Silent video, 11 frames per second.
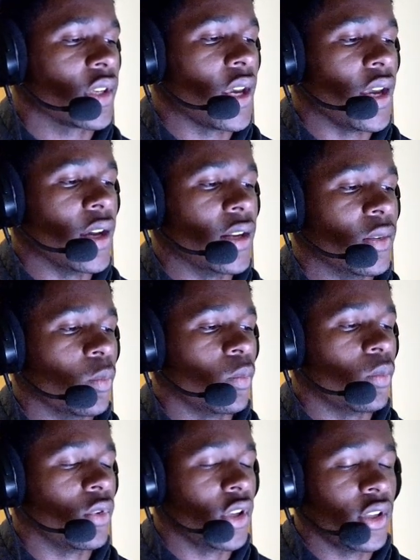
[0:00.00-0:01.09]
And
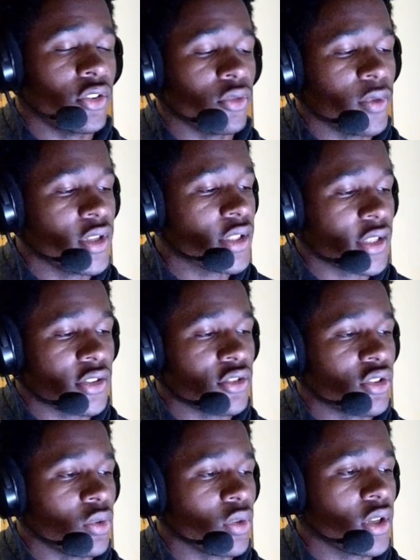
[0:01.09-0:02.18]
the reason this is
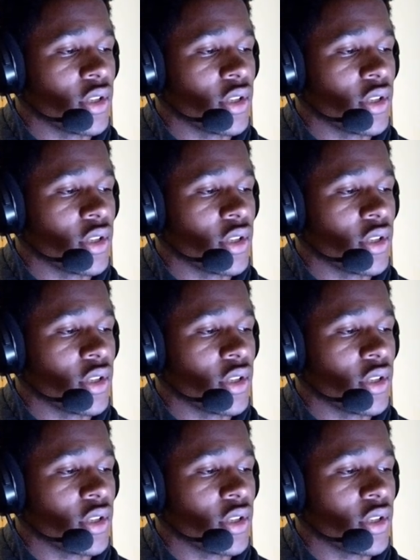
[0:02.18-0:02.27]
so good